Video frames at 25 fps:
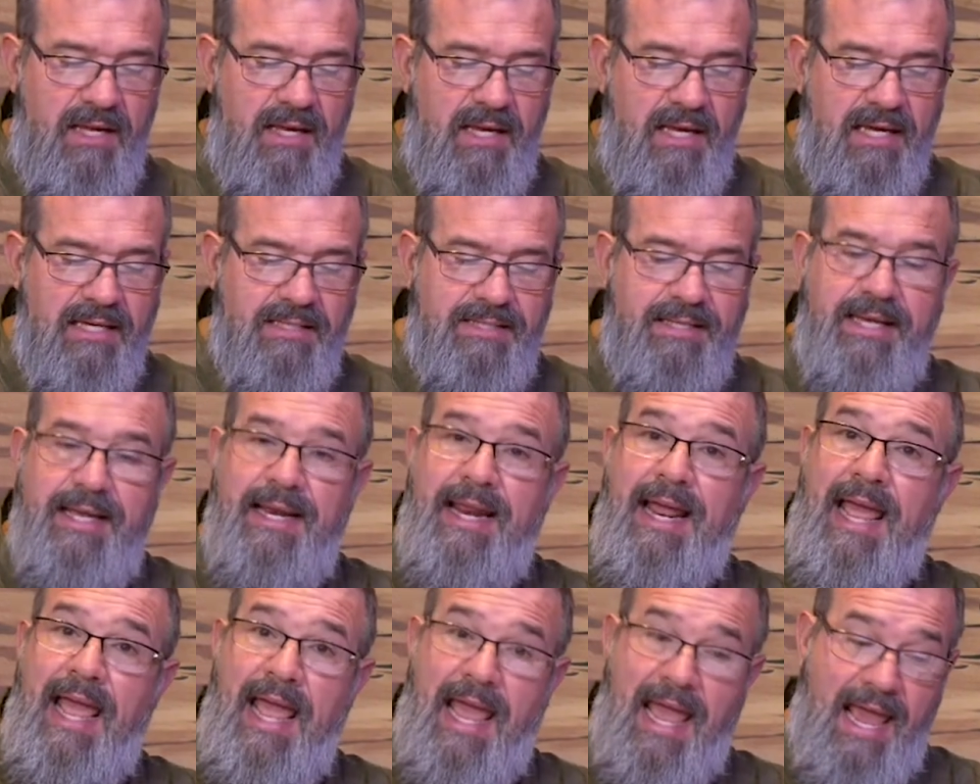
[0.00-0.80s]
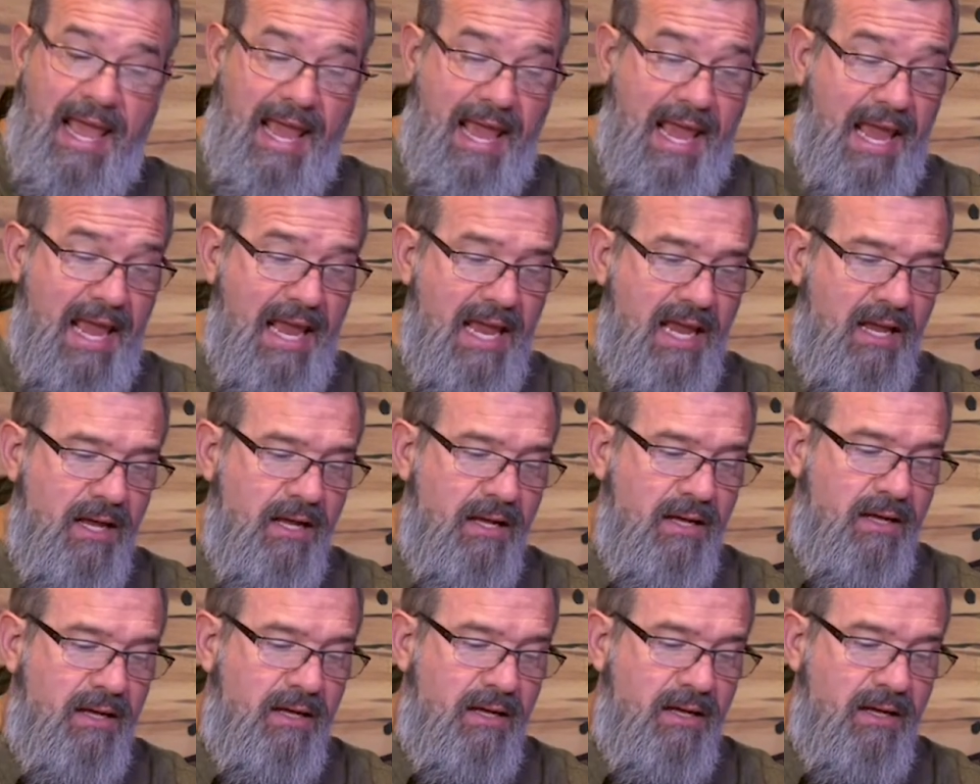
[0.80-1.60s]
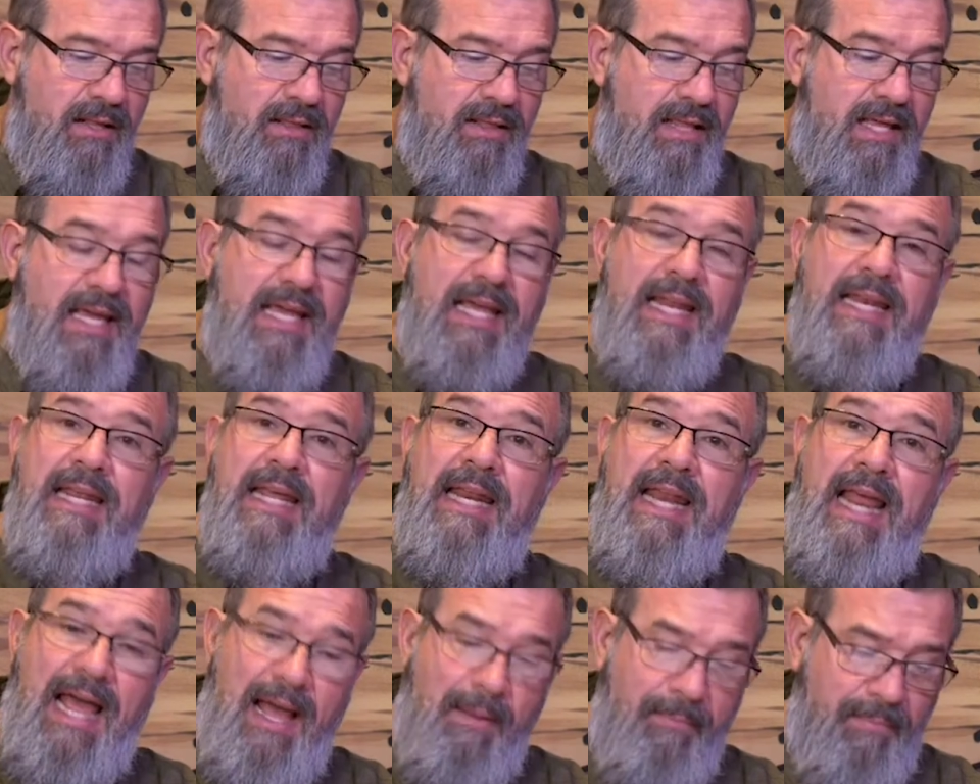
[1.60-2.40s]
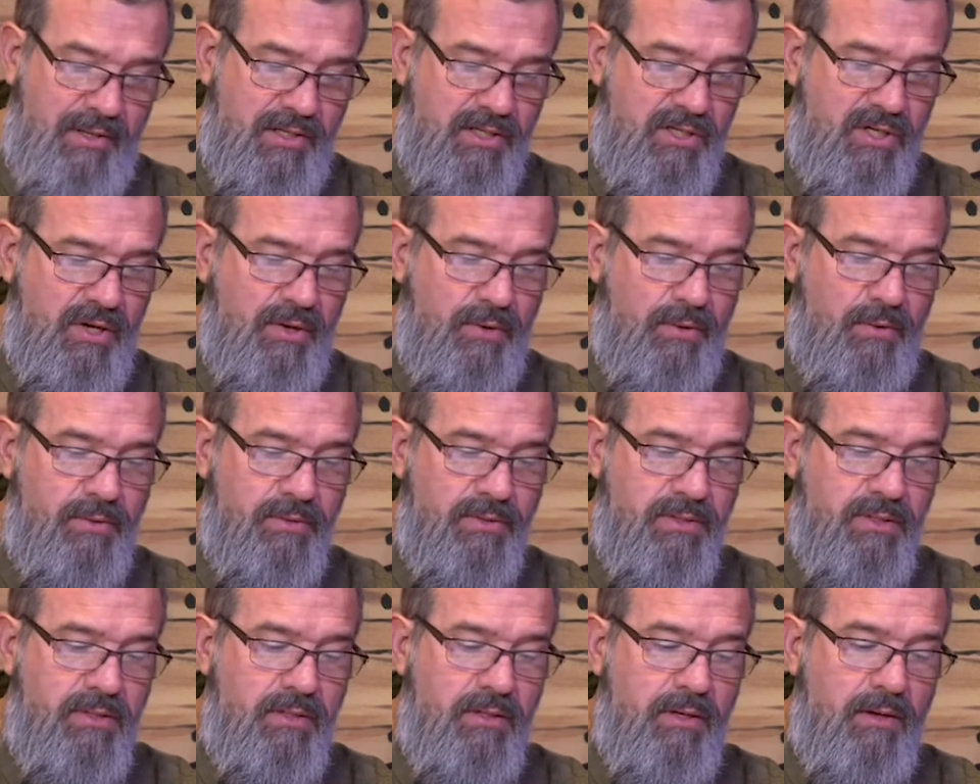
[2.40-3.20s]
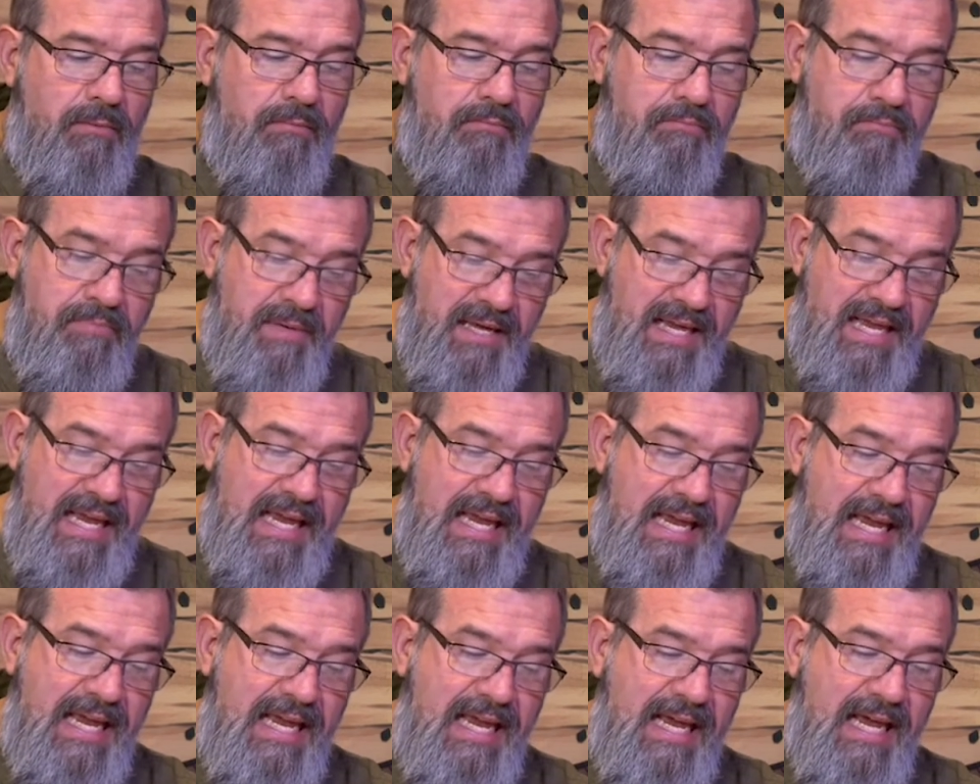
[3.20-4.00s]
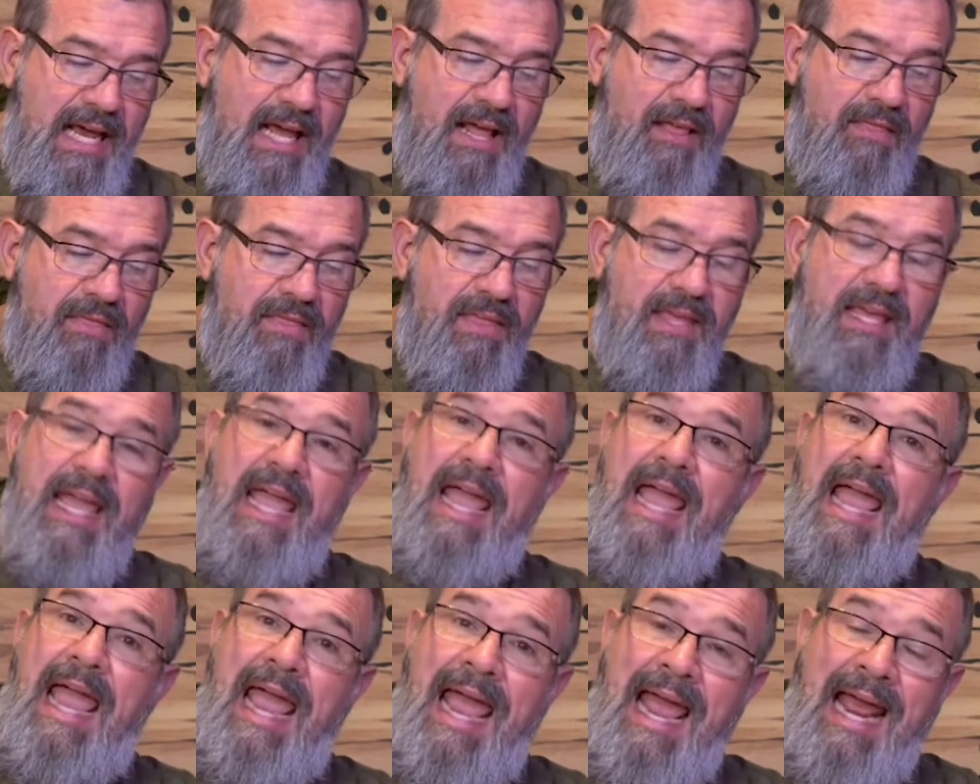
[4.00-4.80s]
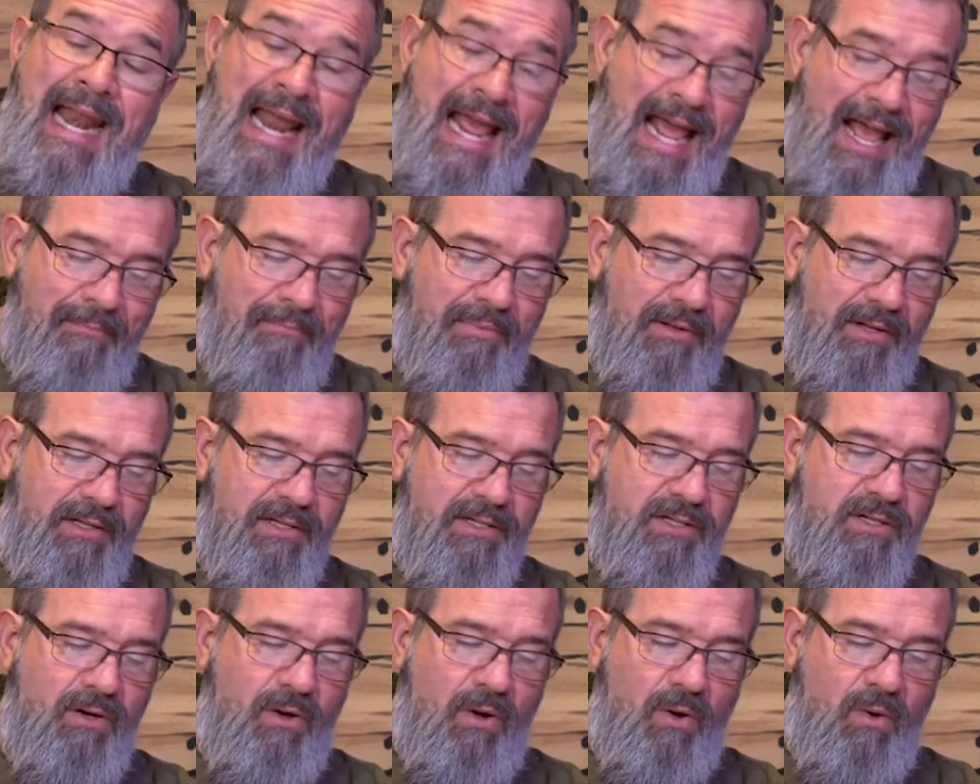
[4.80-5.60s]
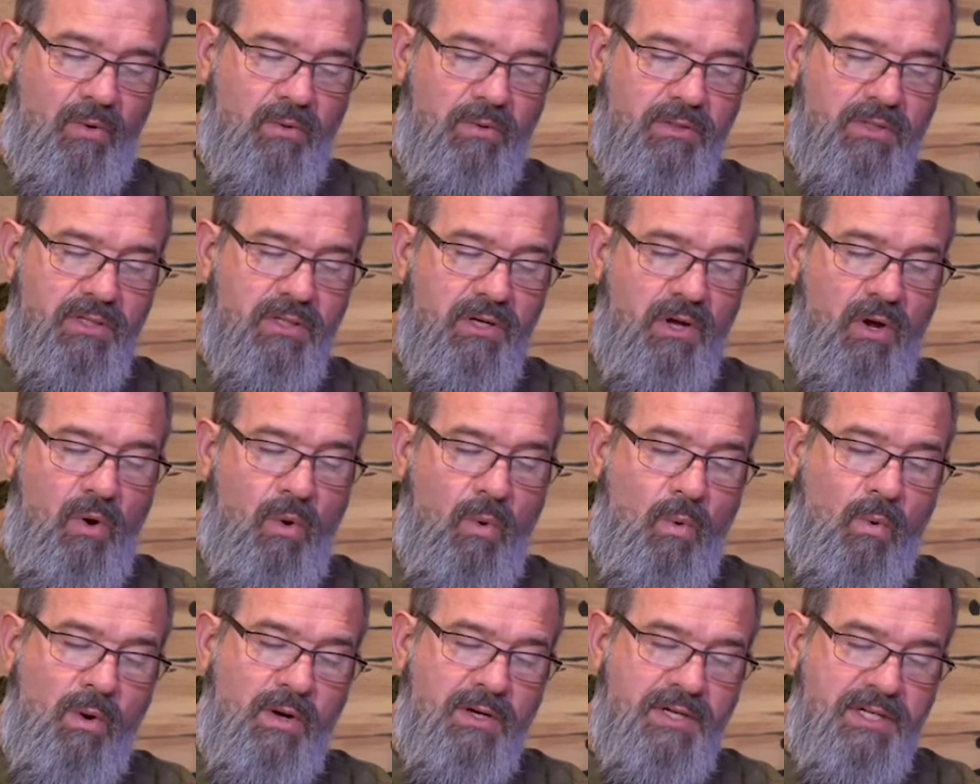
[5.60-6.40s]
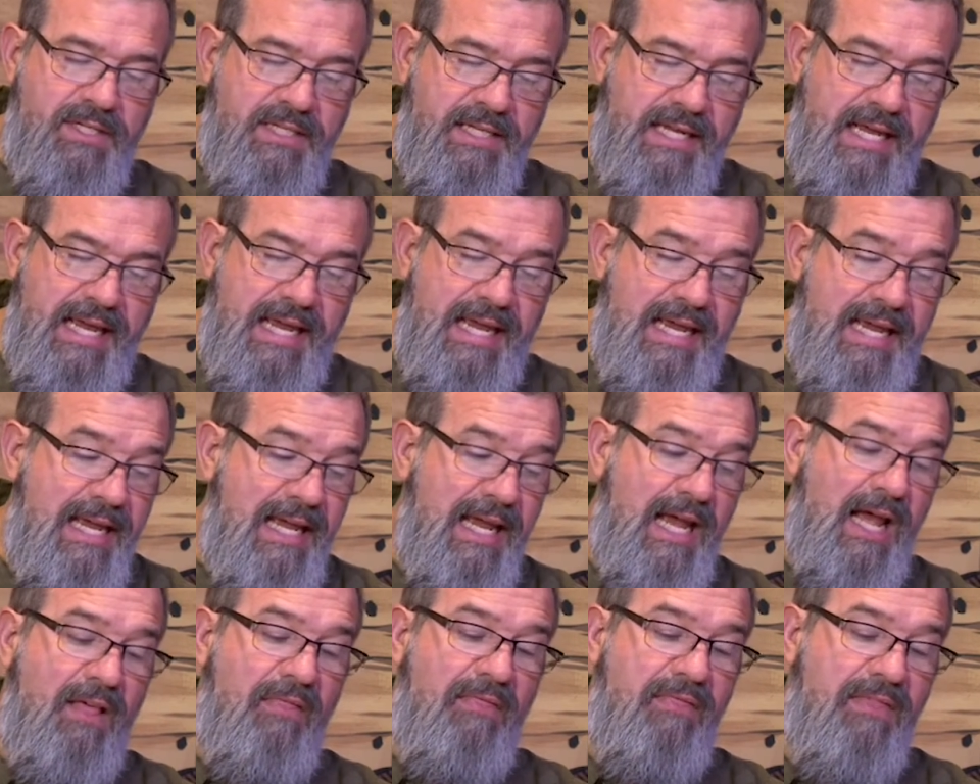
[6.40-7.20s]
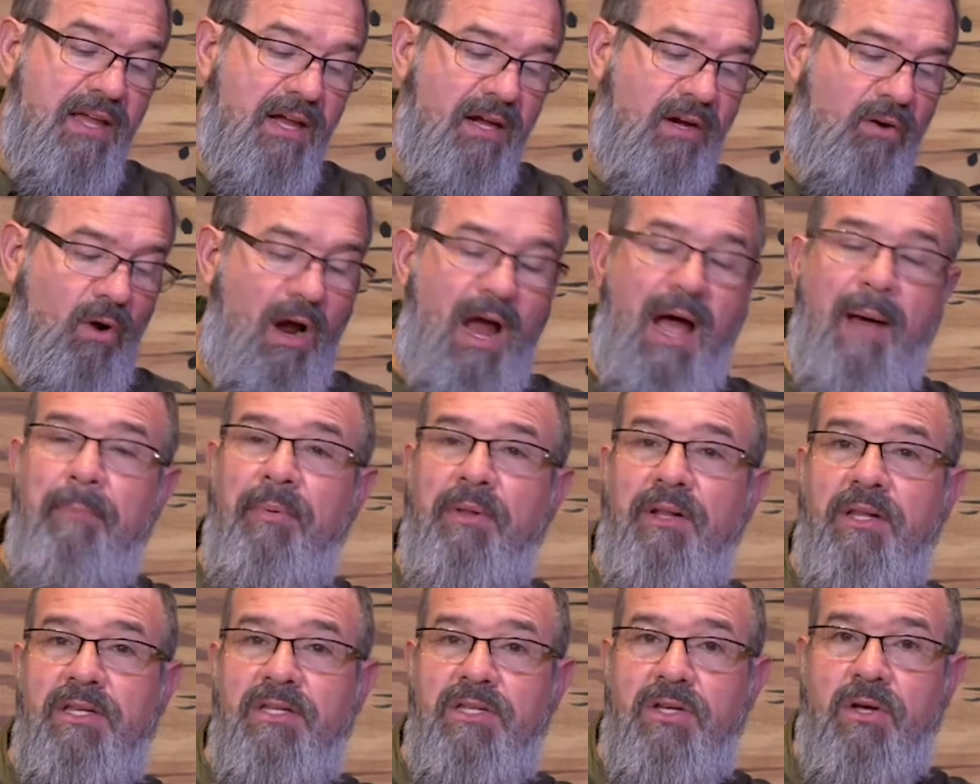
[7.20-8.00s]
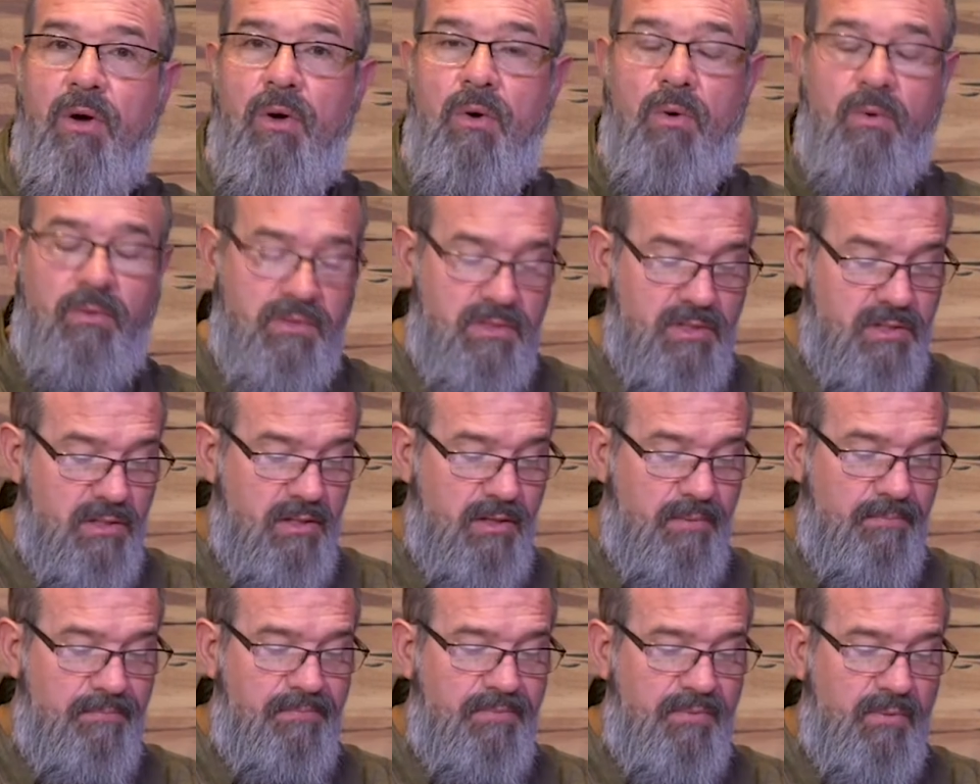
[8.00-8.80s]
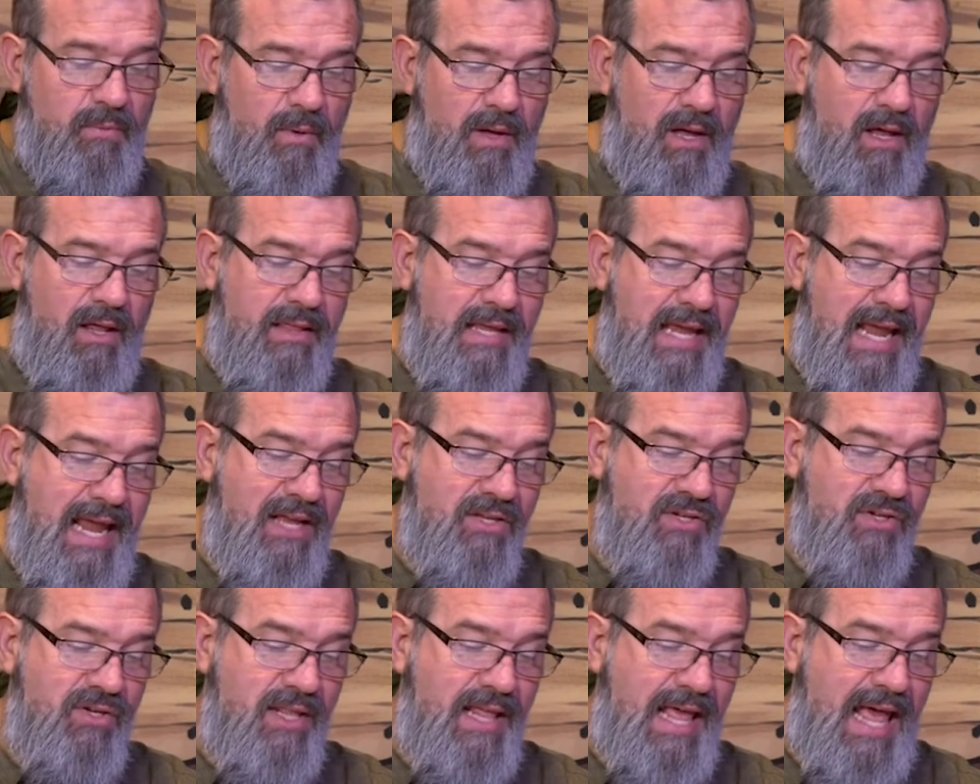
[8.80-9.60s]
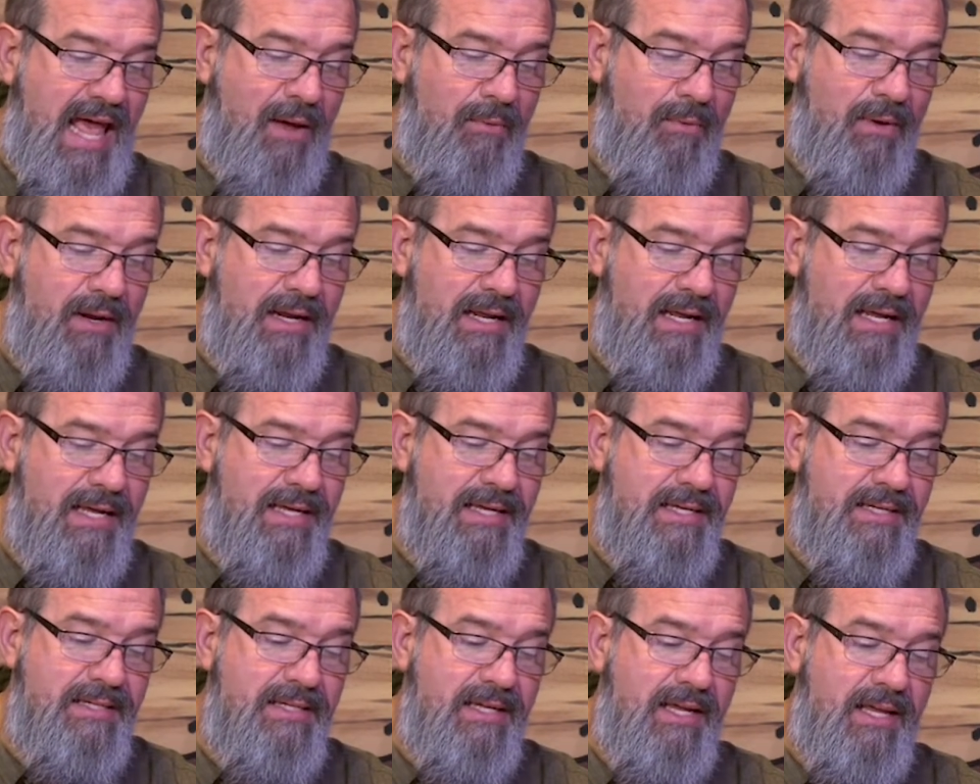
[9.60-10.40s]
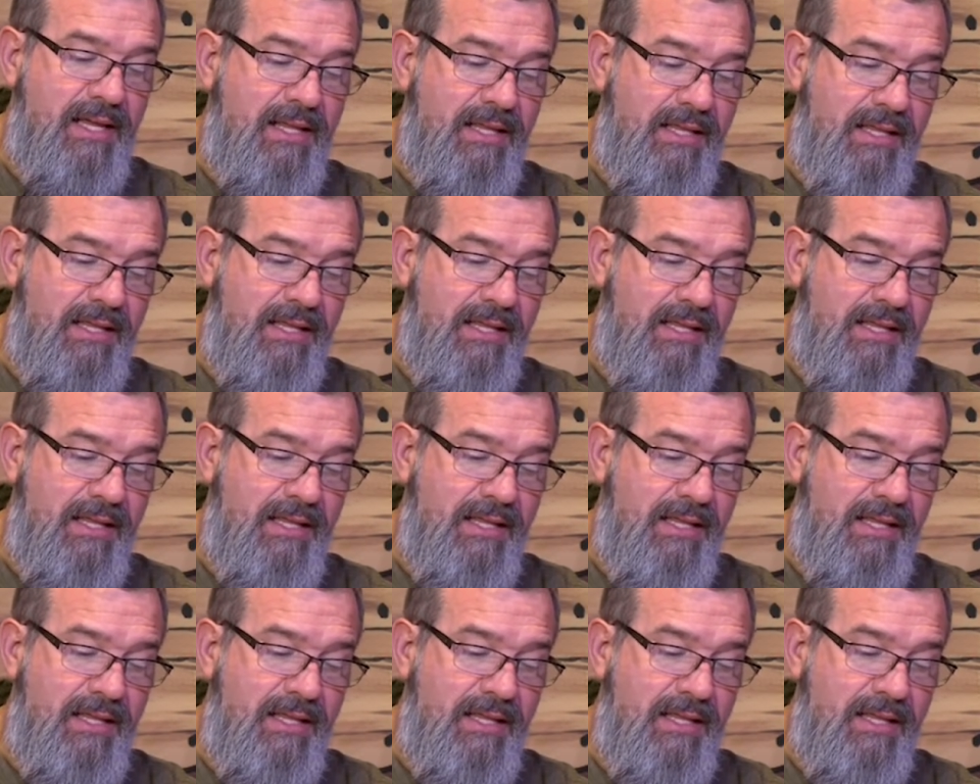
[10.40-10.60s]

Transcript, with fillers: Is it A, the Indianapolis Colts, B, the Annapolis Colts, or C, the Acropolis Colts? Well, the answer to that one is